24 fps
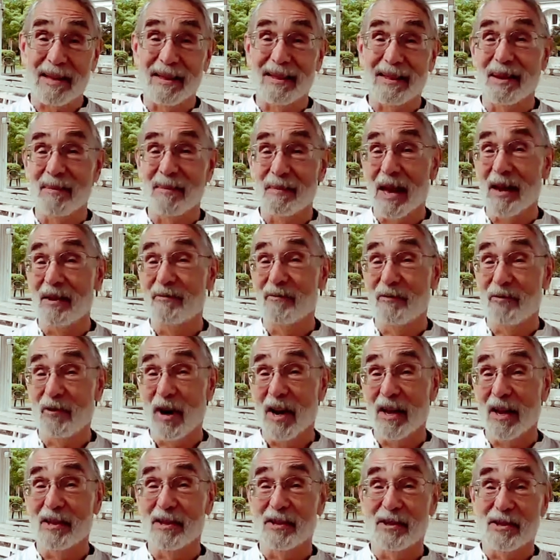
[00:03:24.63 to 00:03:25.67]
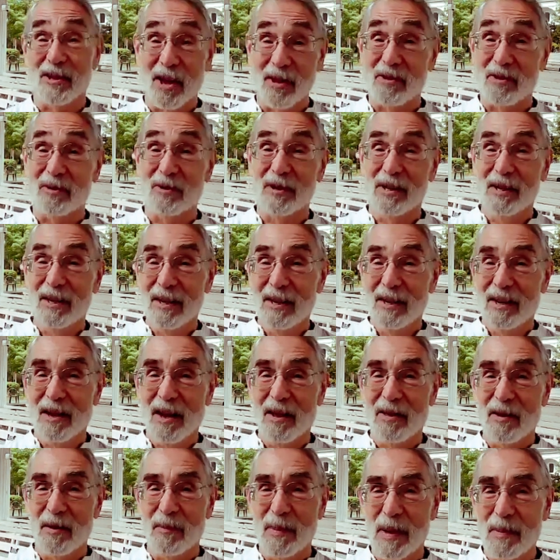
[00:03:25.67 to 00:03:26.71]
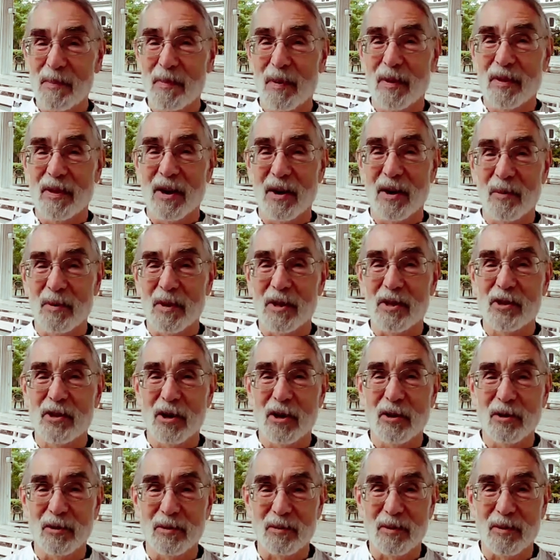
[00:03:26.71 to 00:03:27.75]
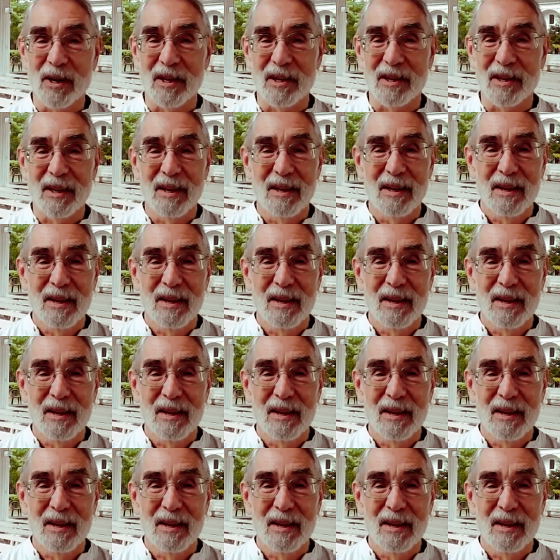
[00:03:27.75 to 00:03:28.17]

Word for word: They had friends, other other people there with children.